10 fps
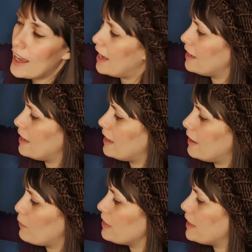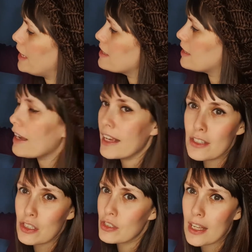And with this,
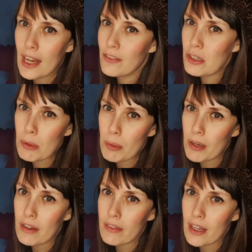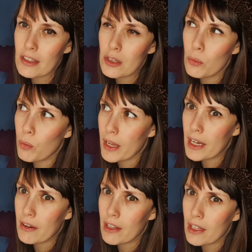it doesn't have to be perfect. The
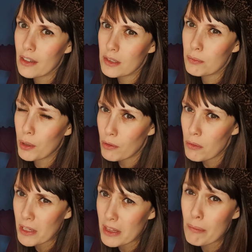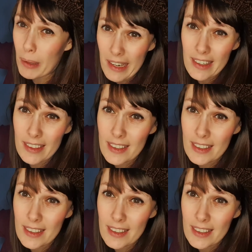weirder it looks, probably the better.